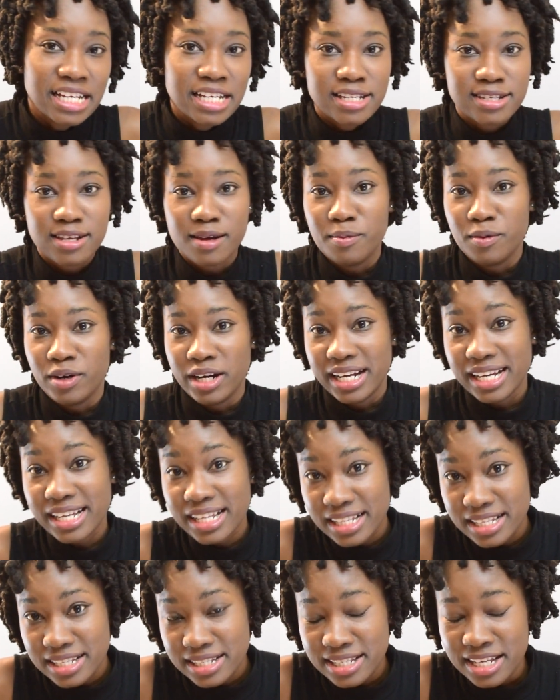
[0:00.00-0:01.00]
somewhere
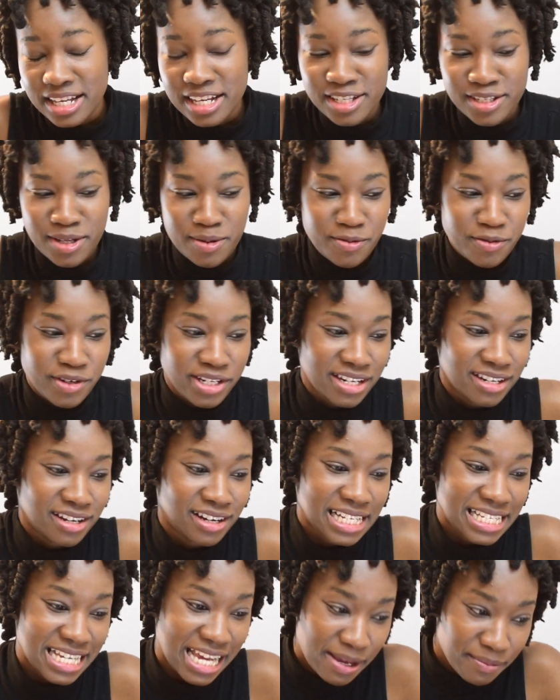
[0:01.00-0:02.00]
else some really
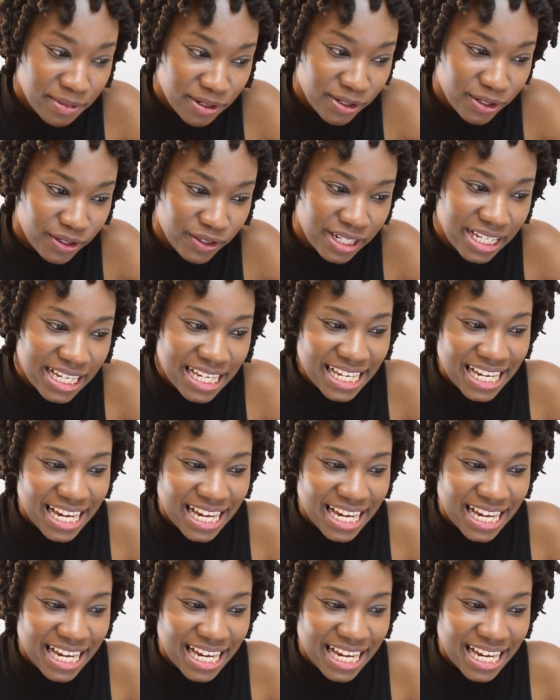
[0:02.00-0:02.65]
long time ago,